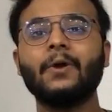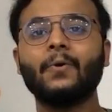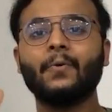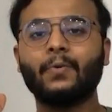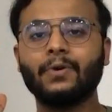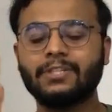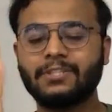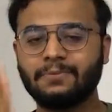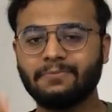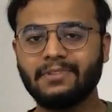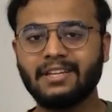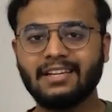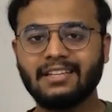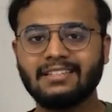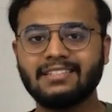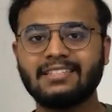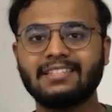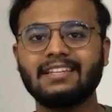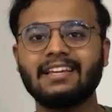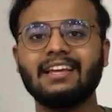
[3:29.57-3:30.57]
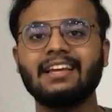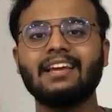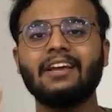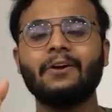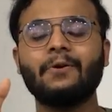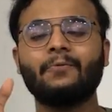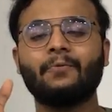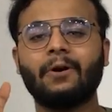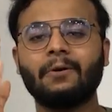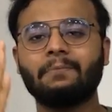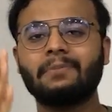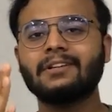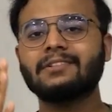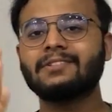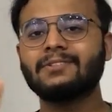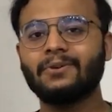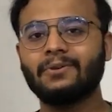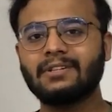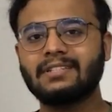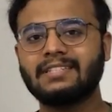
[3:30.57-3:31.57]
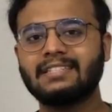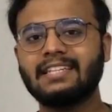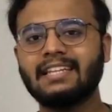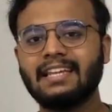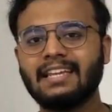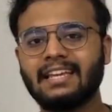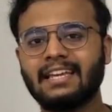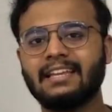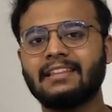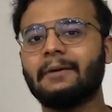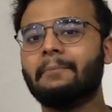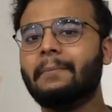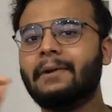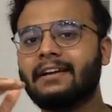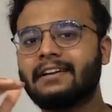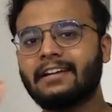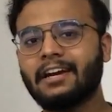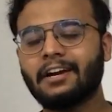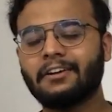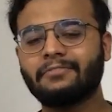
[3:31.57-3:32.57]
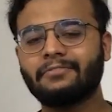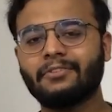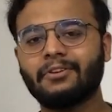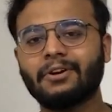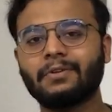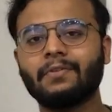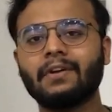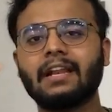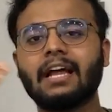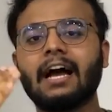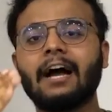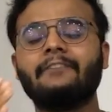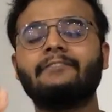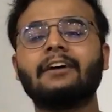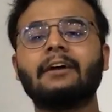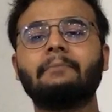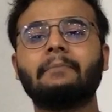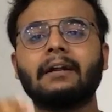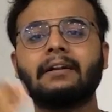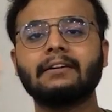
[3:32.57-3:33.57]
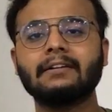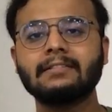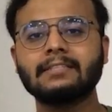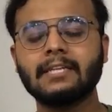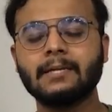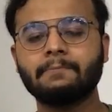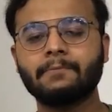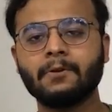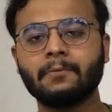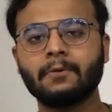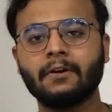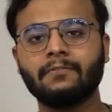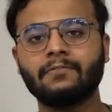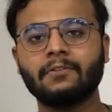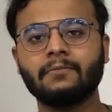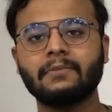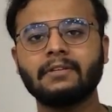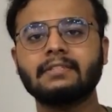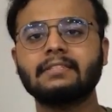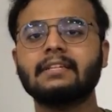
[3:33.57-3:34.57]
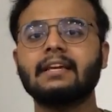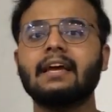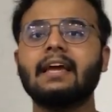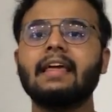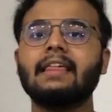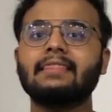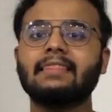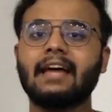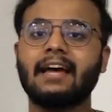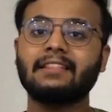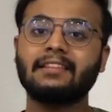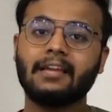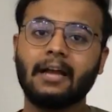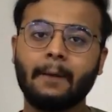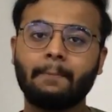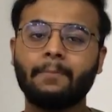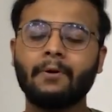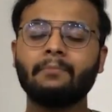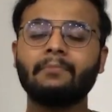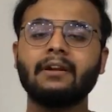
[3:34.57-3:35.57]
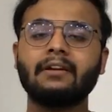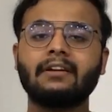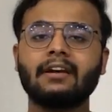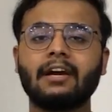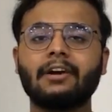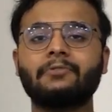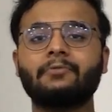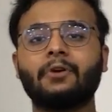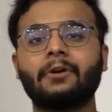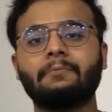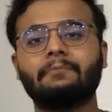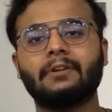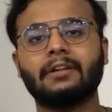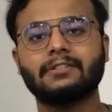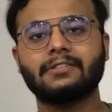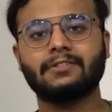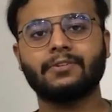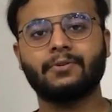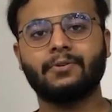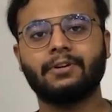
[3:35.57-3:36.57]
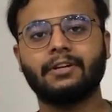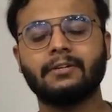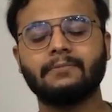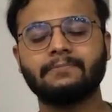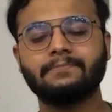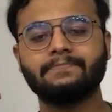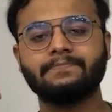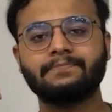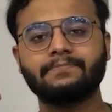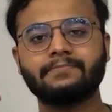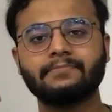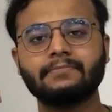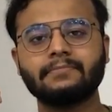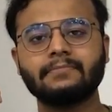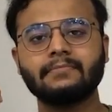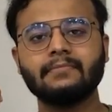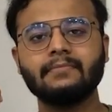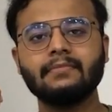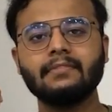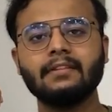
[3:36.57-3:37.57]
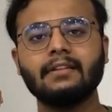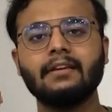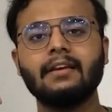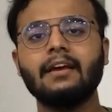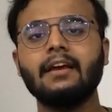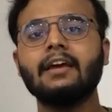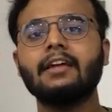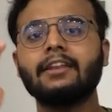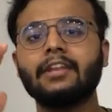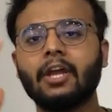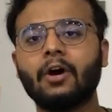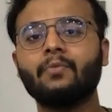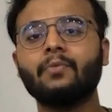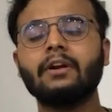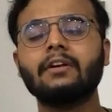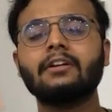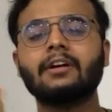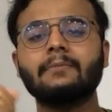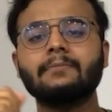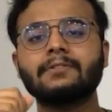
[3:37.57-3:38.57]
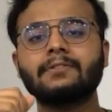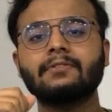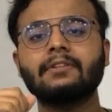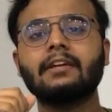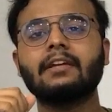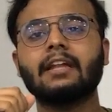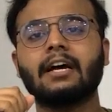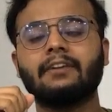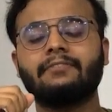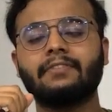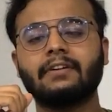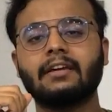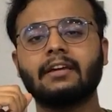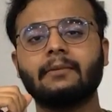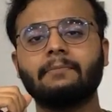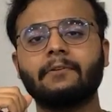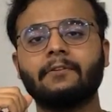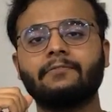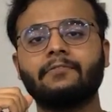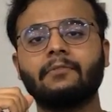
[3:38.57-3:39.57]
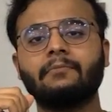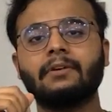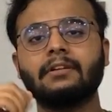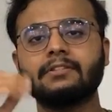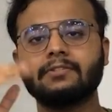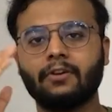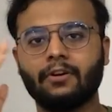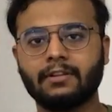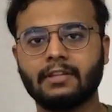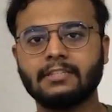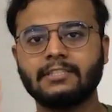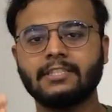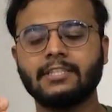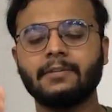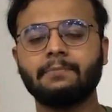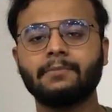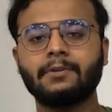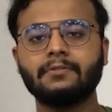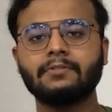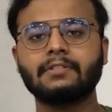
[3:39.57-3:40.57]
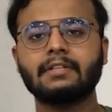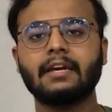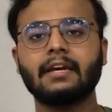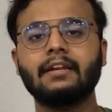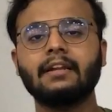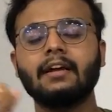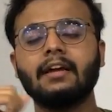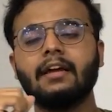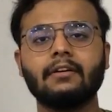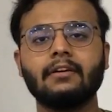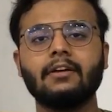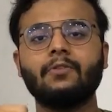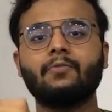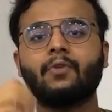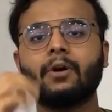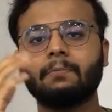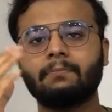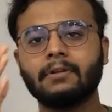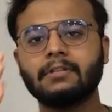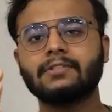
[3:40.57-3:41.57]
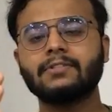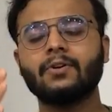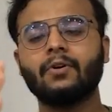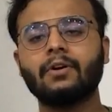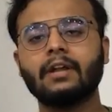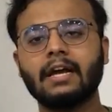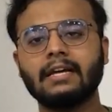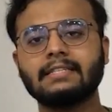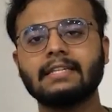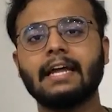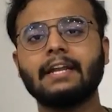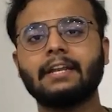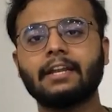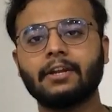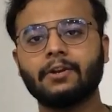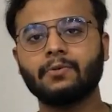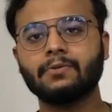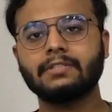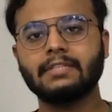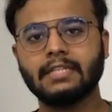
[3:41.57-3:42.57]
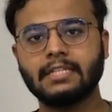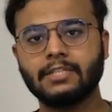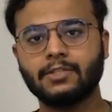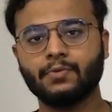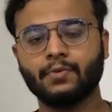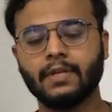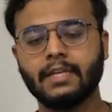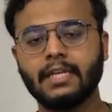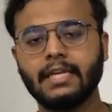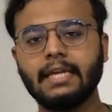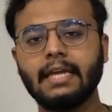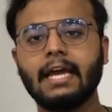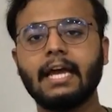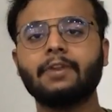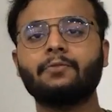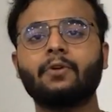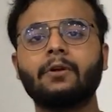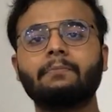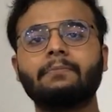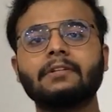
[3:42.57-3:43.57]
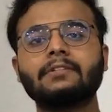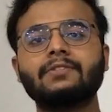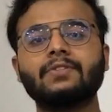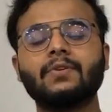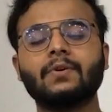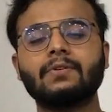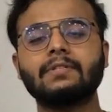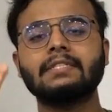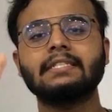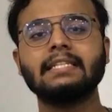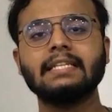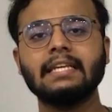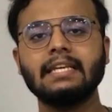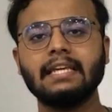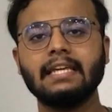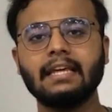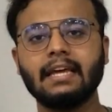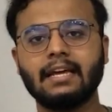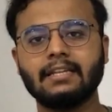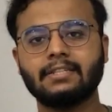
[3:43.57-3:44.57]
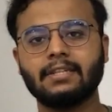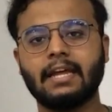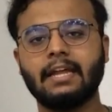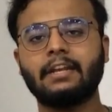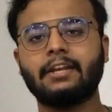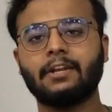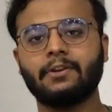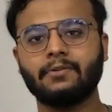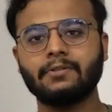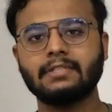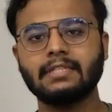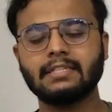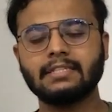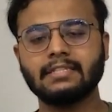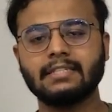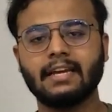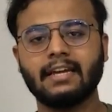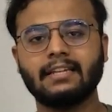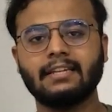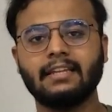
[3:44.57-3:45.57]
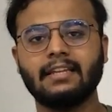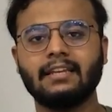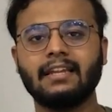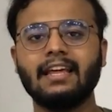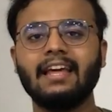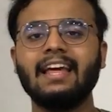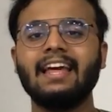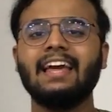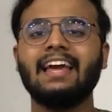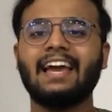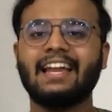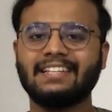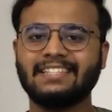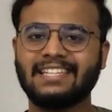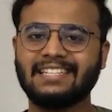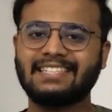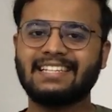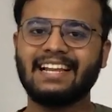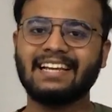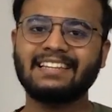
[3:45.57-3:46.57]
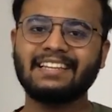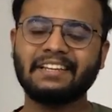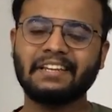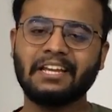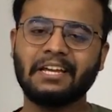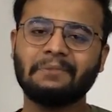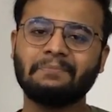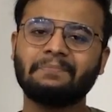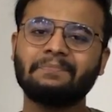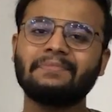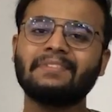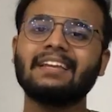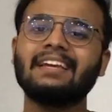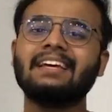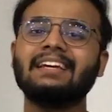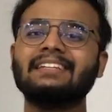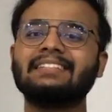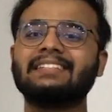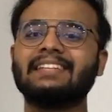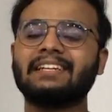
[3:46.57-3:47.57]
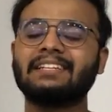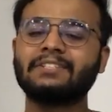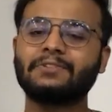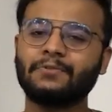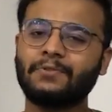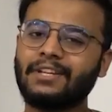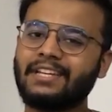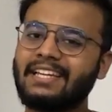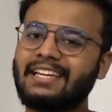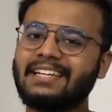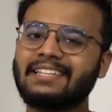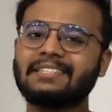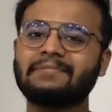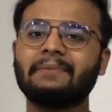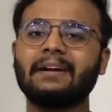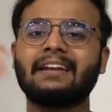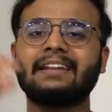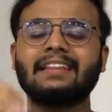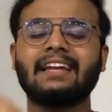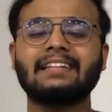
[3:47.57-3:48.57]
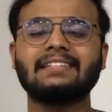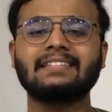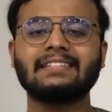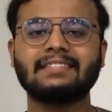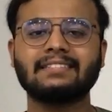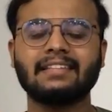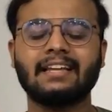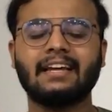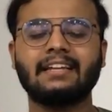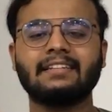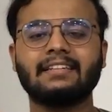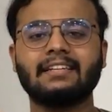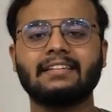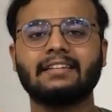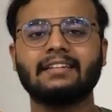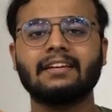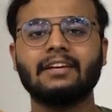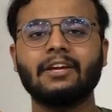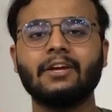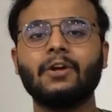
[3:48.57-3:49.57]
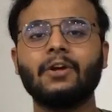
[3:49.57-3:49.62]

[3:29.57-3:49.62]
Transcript: which means OnePlus Nord CE, the mid-tier phone, will have a better CPU performance than the upper mid-tier OnePlus Nord. Now when it comes to the graphical performance or the GPU side, OnePlus Nord has Adreno 620 and OnePlus Nord CE has Adreno 619. And just like the name, 620 is better than 619.